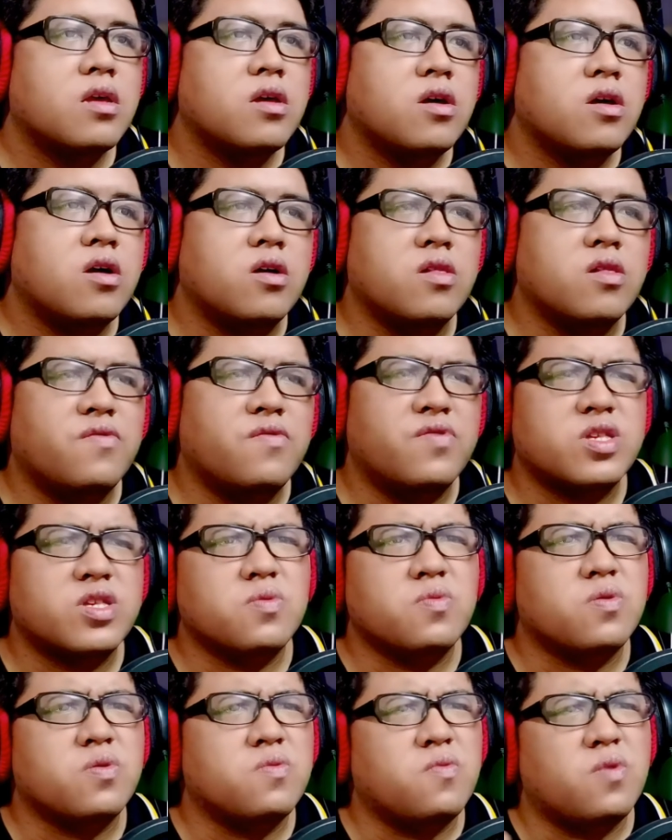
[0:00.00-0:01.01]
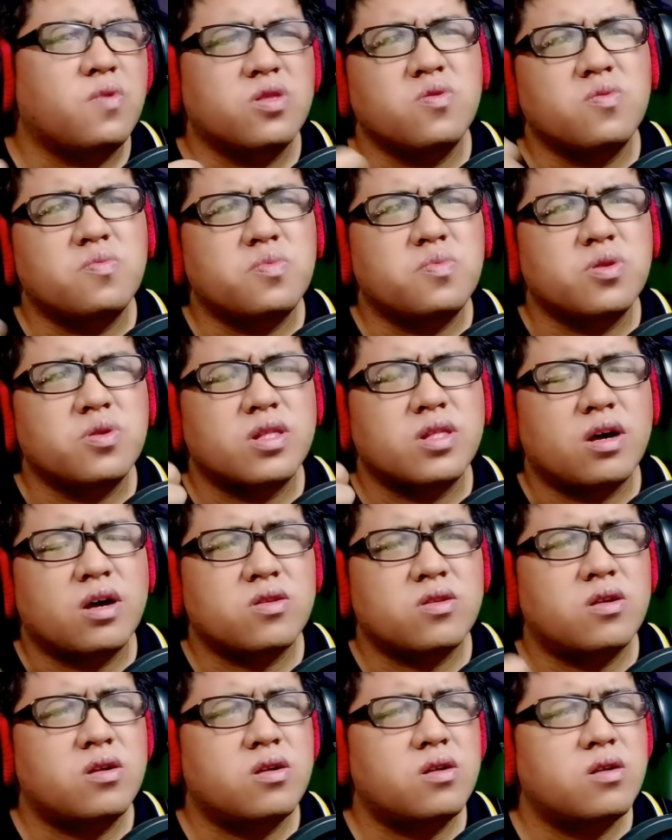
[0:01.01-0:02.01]
Olivia's the one who pulled out
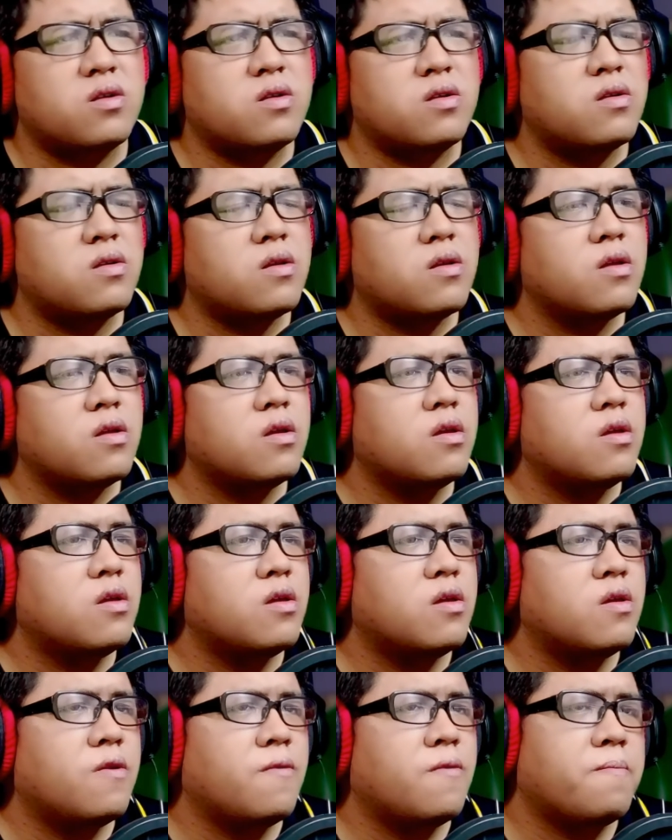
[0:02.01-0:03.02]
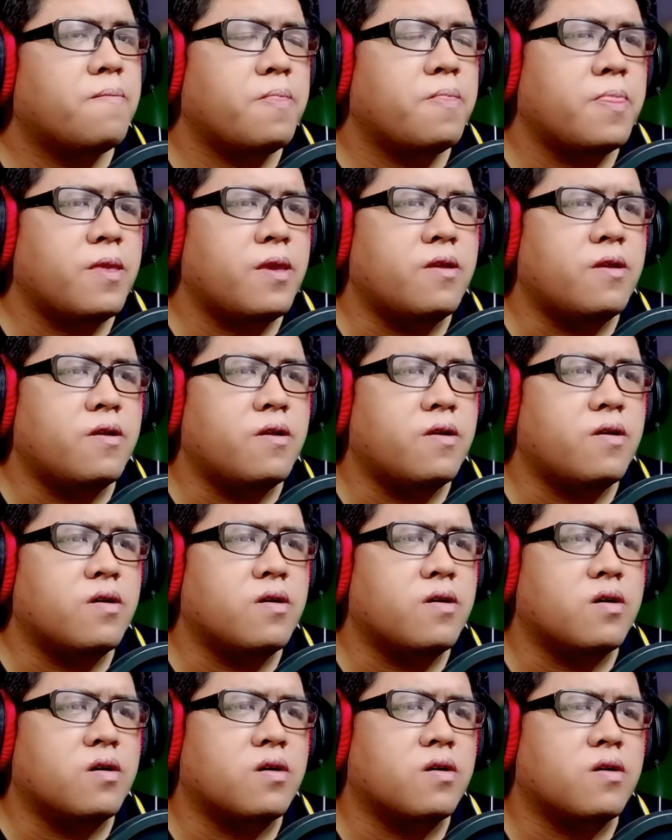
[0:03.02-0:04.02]
her ear
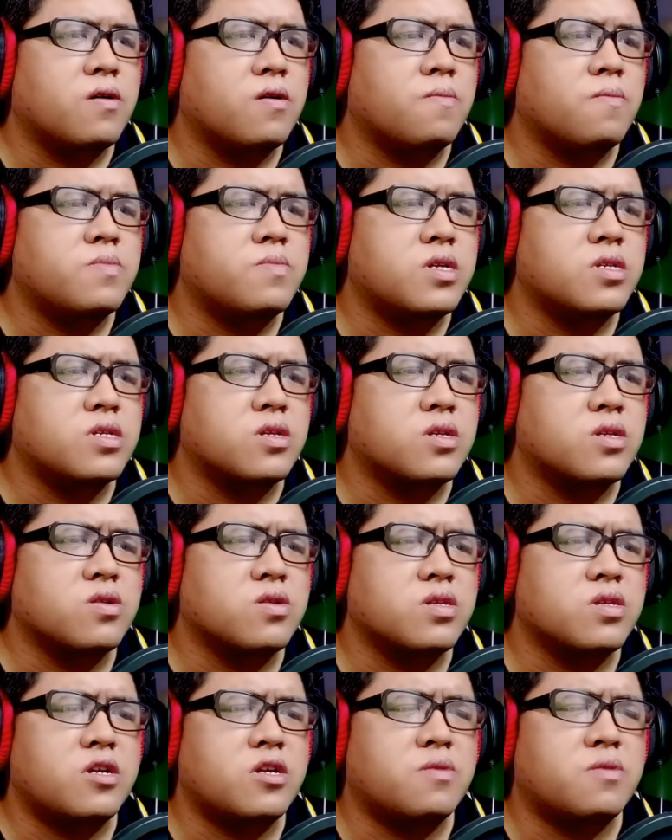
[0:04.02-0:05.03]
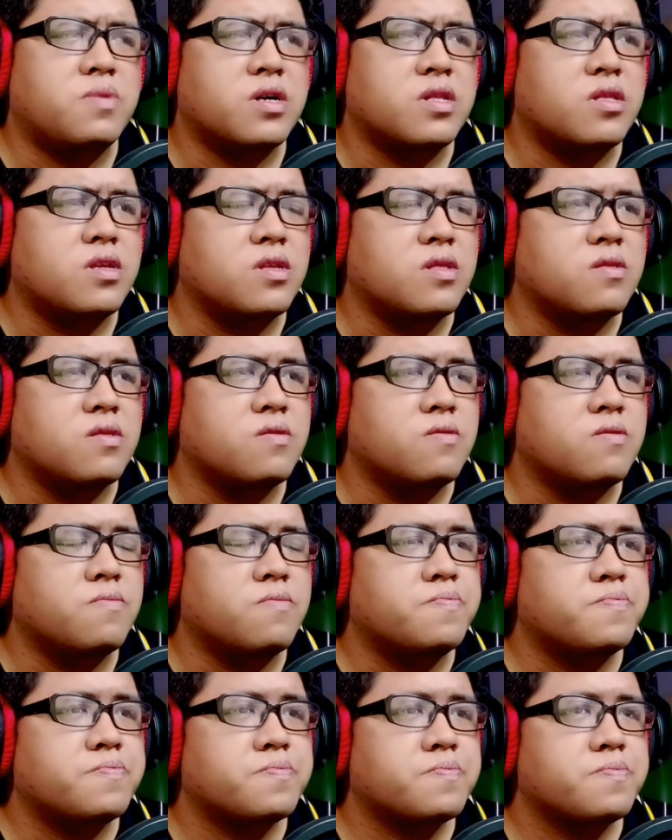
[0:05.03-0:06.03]
um Jinsoul's earbud in
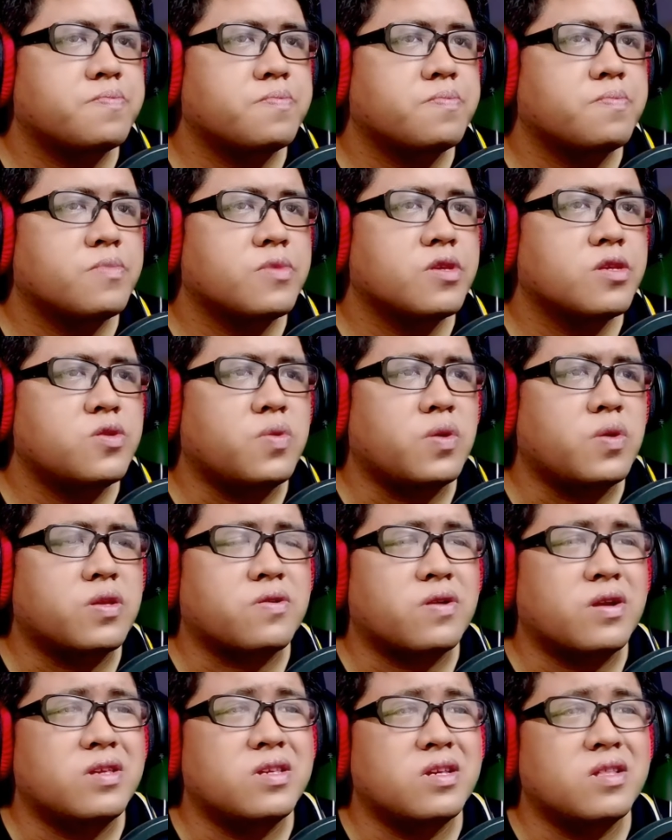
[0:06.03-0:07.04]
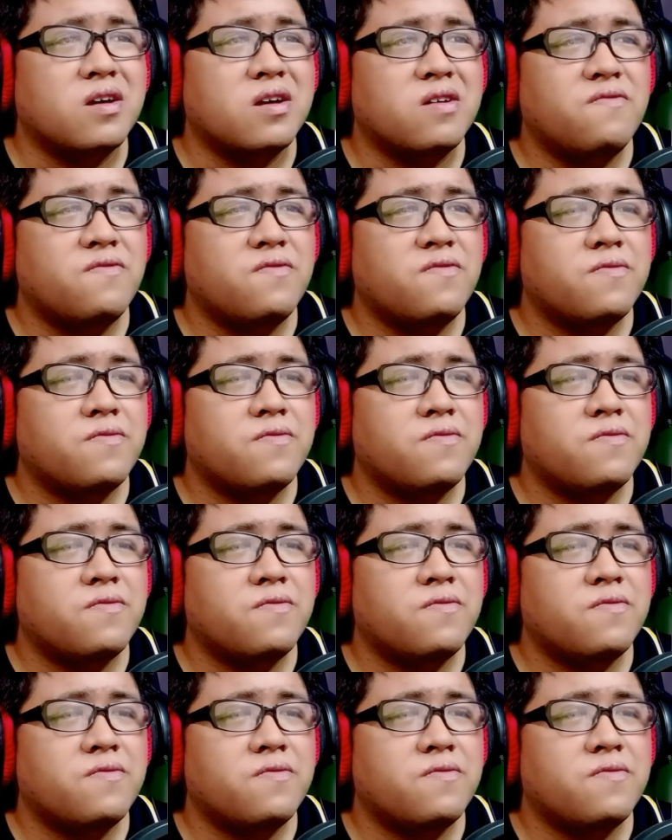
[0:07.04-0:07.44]
Sweet Crazy Love.